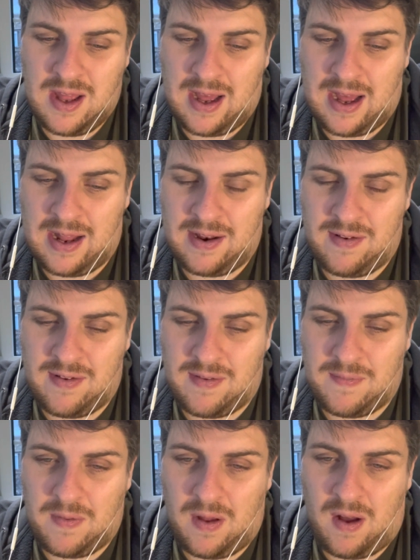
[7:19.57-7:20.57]
And
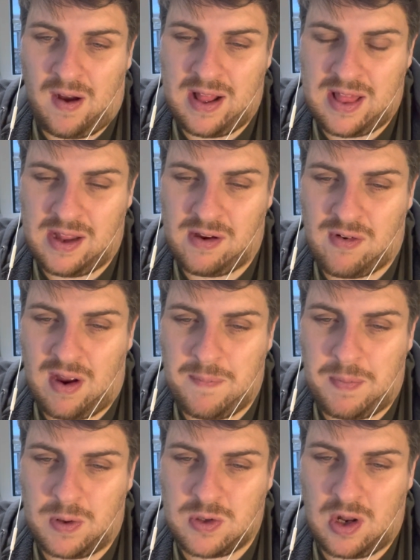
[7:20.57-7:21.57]
I think Graham
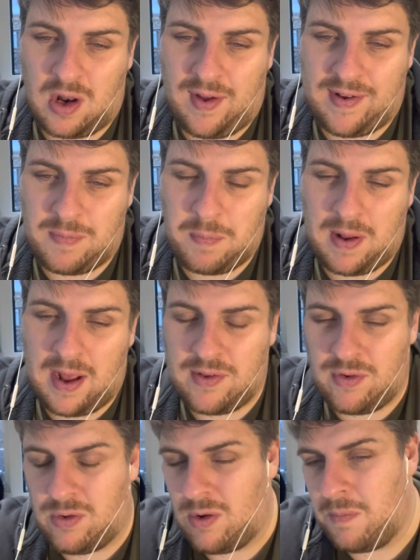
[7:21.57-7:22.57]
Potter likes players
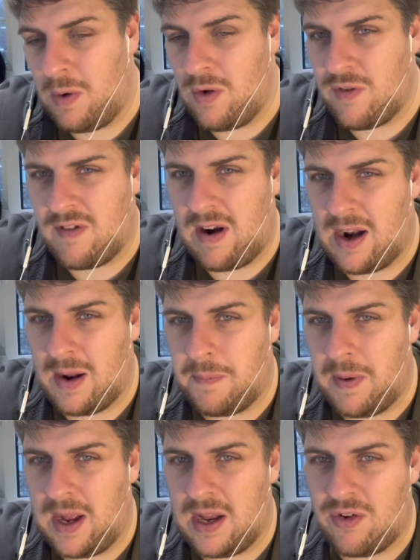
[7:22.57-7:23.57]
who can move around the
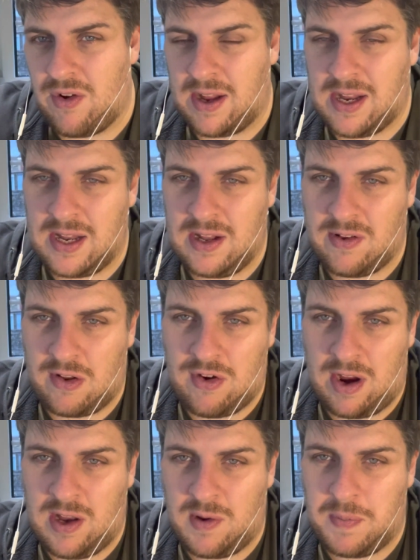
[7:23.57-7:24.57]
pitch, they can
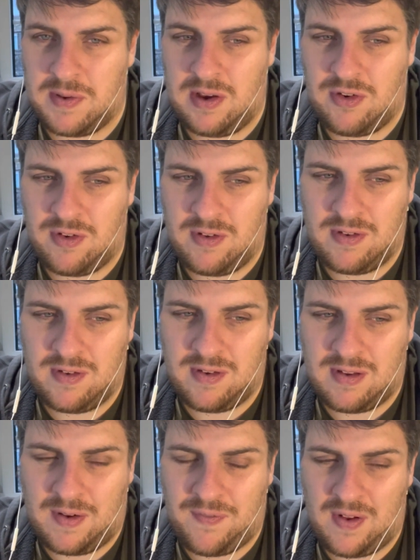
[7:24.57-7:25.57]
interchange positions and
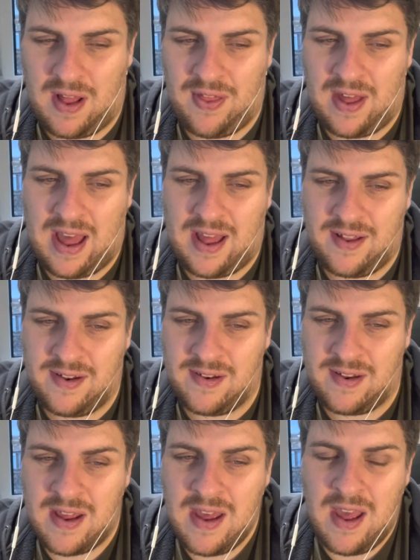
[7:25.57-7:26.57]
stuff like that.
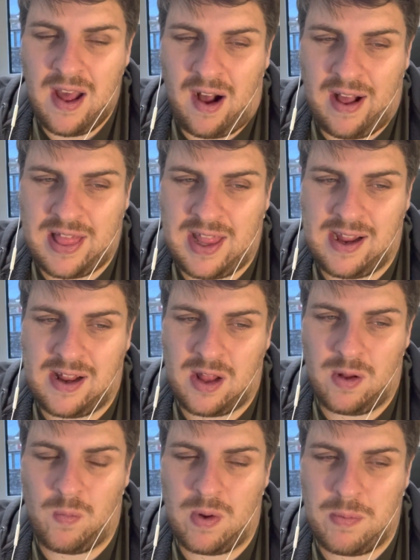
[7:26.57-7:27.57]
And I think
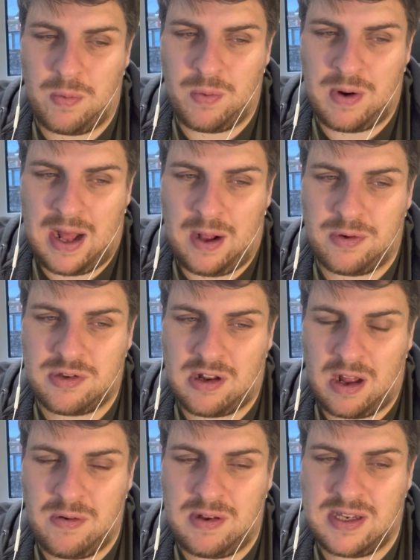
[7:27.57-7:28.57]
that we will now
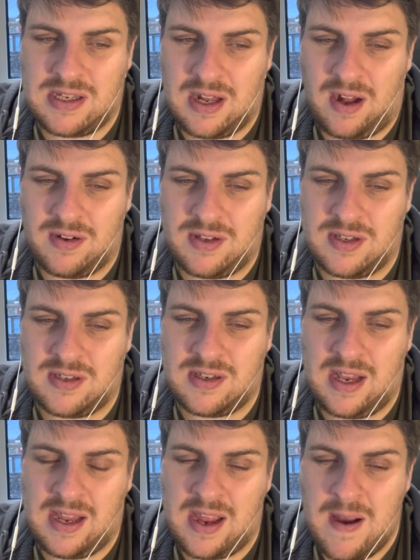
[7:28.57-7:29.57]
slowly start to
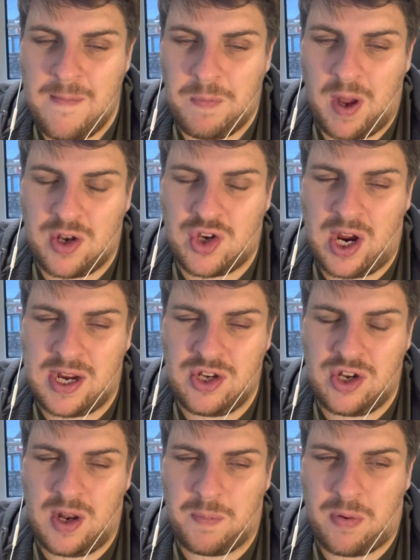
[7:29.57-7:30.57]
see a
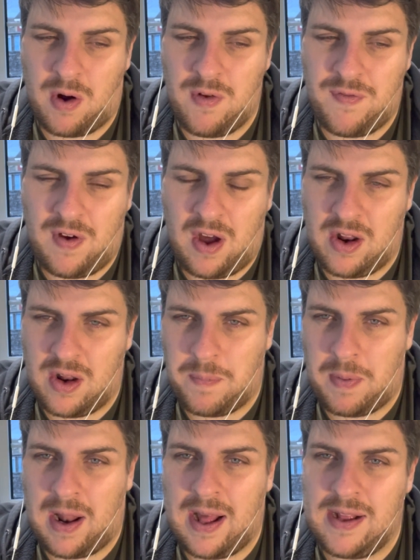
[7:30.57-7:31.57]
change in the profile of the
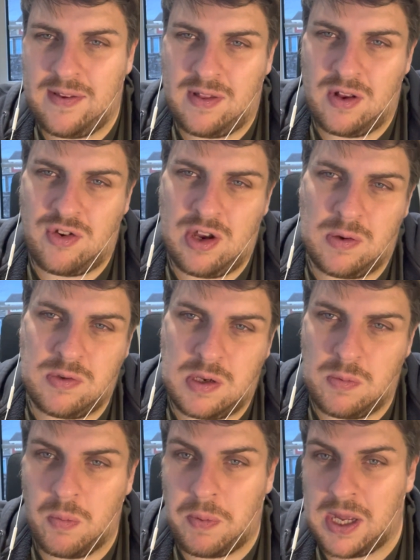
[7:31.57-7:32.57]
players that Chelsea
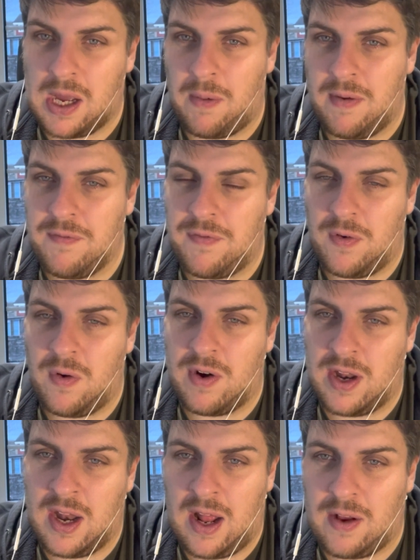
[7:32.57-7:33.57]
will be going for
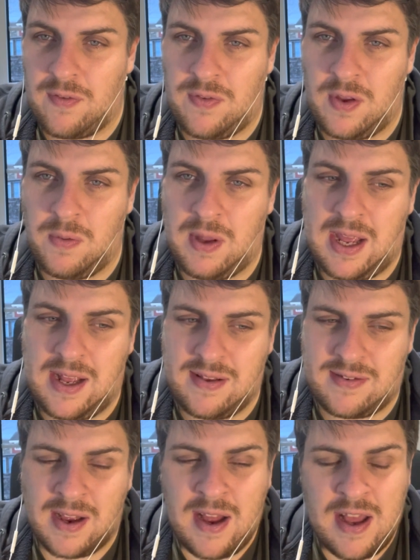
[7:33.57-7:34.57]
in the next few
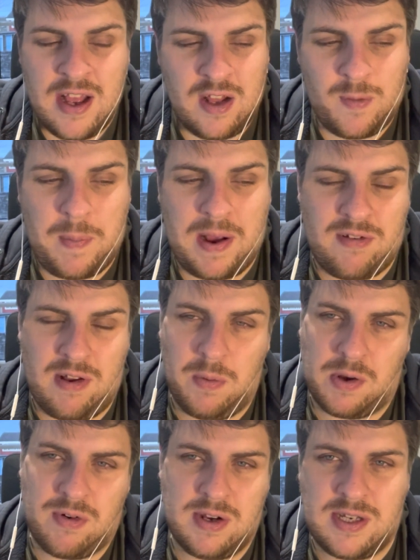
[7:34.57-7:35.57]
years, especially
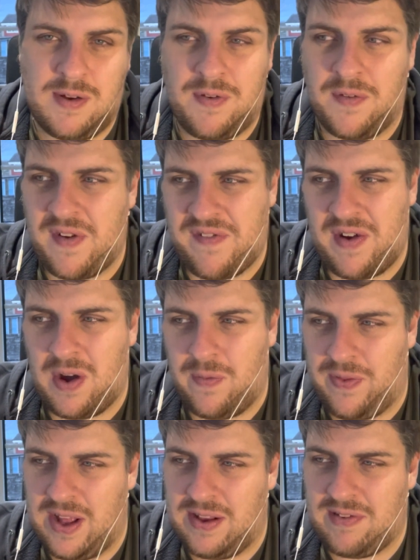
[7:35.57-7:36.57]
with Christopher Vivell,
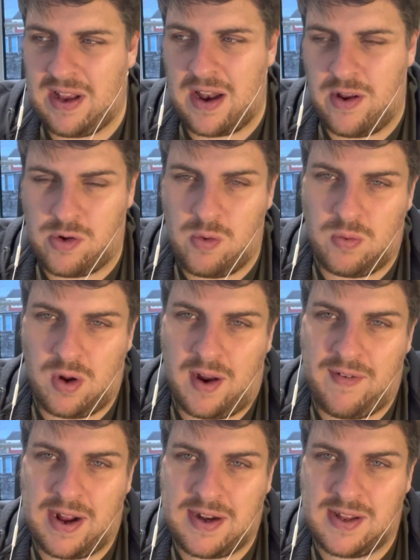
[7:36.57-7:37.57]
this technical
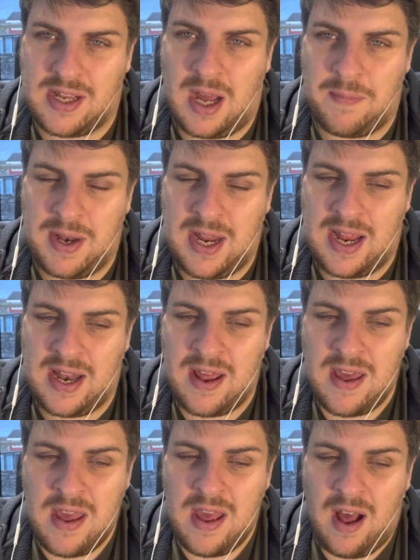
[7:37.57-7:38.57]
director, coming in.
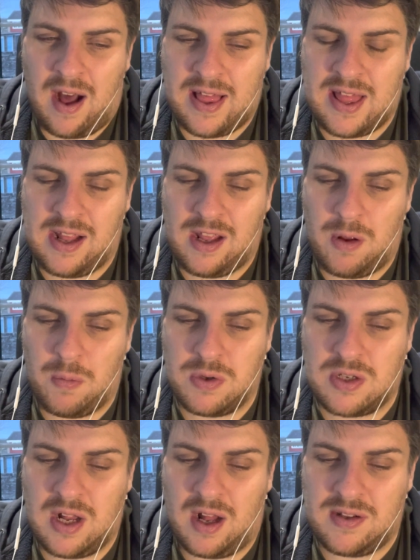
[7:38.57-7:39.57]
I think you will
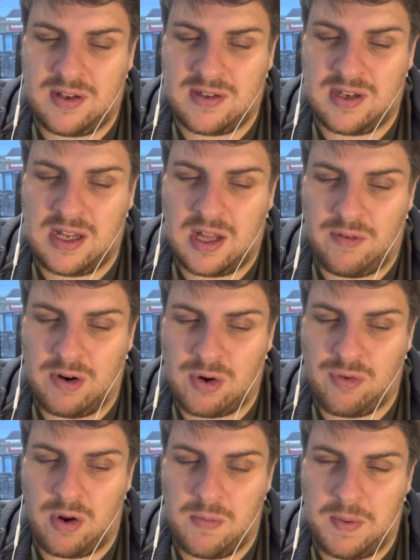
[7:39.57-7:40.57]
start to see the
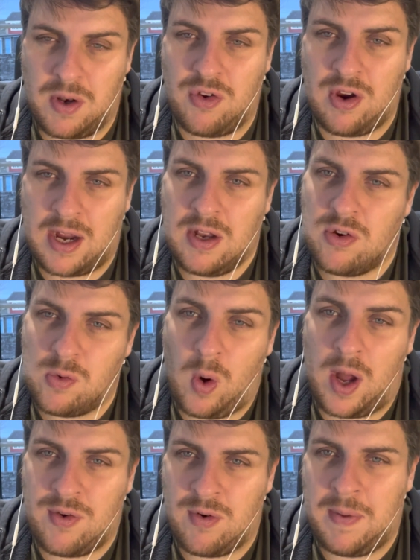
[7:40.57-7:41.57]
recruitment change
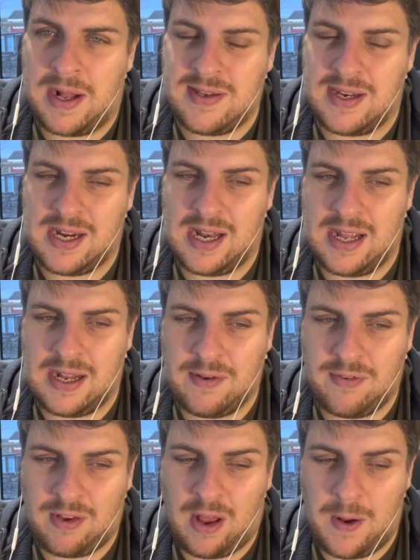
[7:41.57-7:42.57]
quite dramatically.
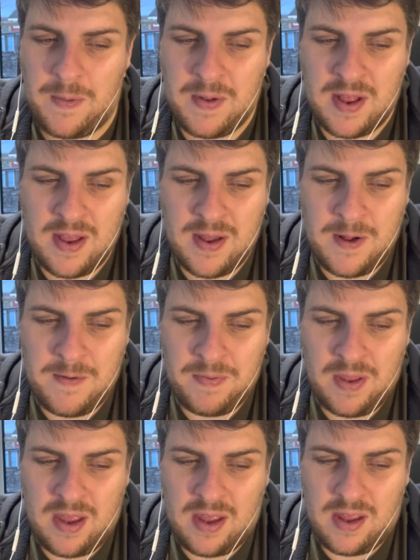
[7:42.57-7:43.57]
So,
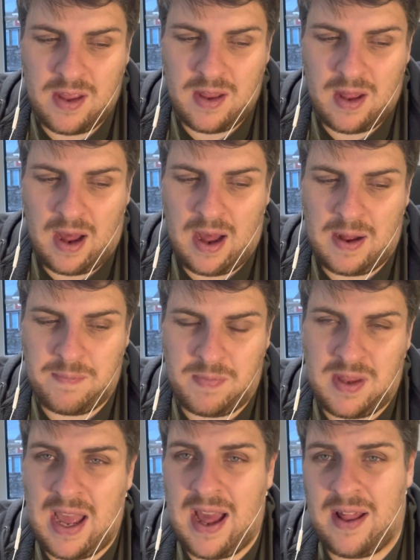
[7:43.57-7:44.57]
um,
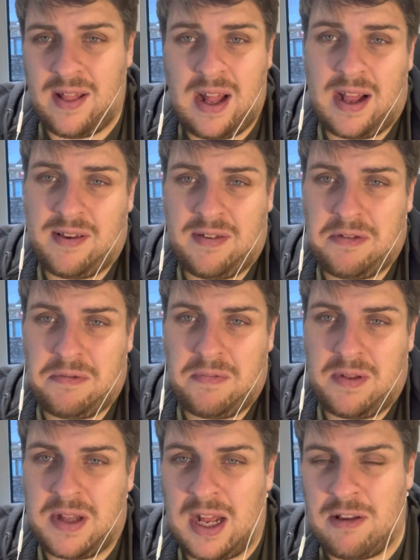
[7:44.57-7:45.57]
yeah, that's,
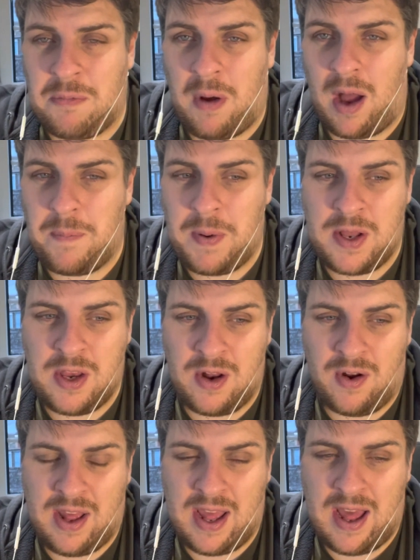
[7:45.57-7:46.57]
that's my opinion
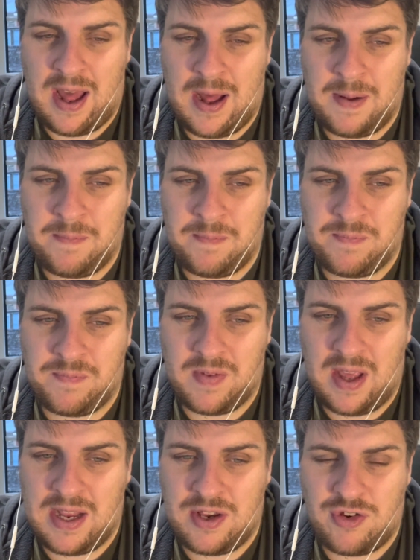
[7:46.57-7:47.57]
on it. Um,
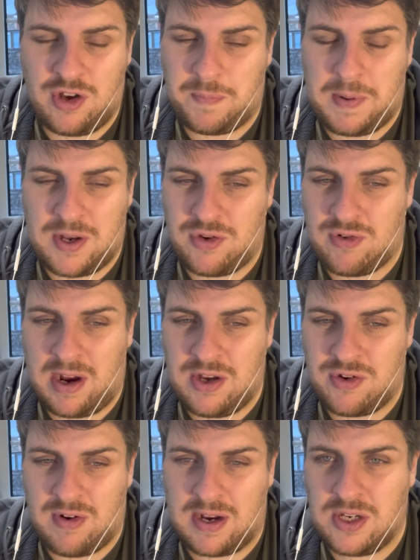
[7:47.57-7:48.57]
it's just been a strange,
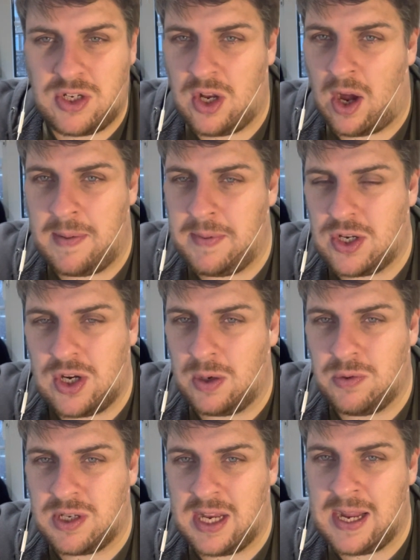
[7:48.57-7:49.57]
strange time at
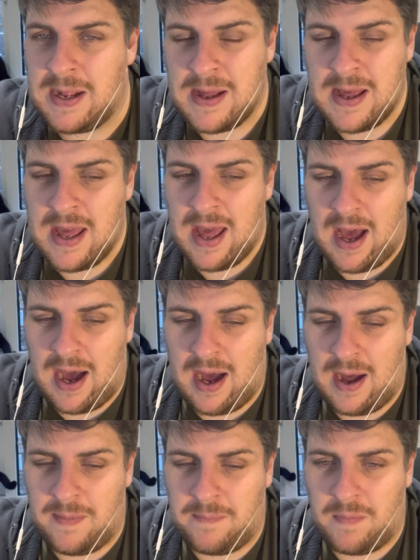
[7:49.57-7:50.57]
Chelsea.
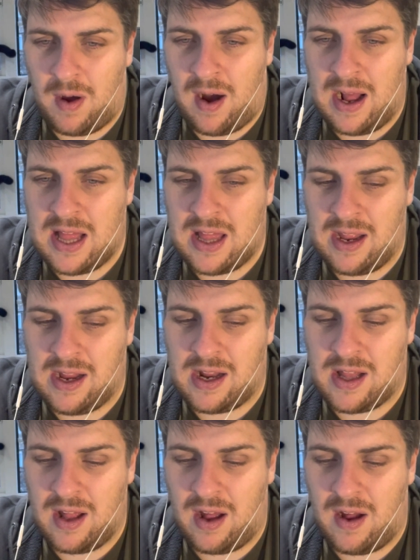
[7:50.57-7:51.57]
Um, I think
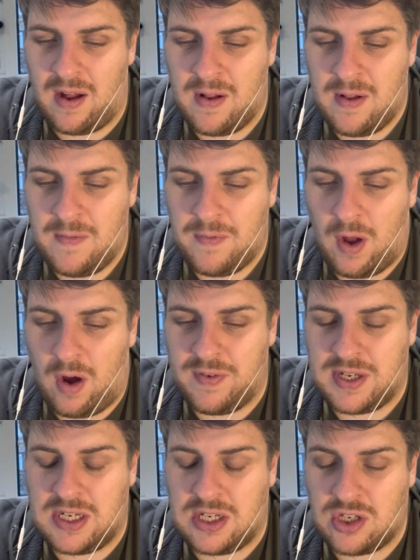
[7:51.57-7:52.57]
that
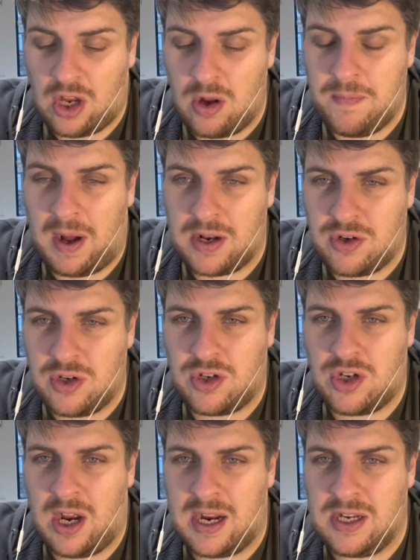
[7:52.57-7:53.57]
obviously so much has
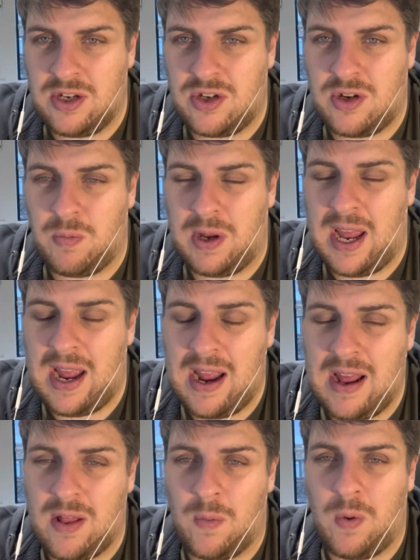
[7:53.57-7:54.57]
changed. We
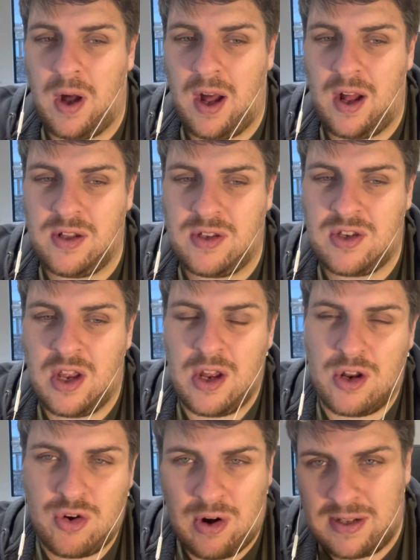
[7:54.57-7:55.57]
hear the words
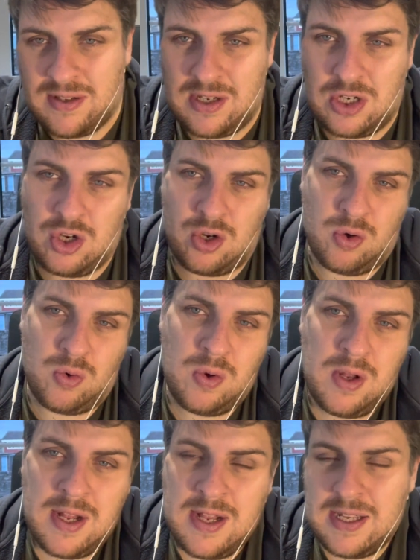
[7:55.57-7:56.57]
transitional
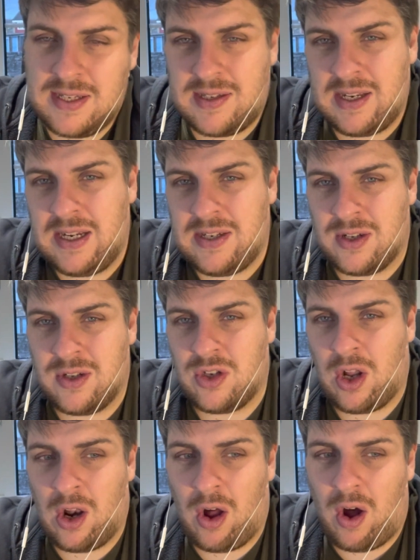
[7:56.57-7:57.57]
seasons a
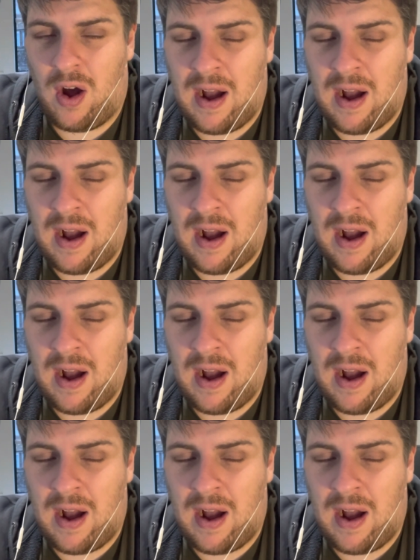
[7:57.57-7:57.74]
lot.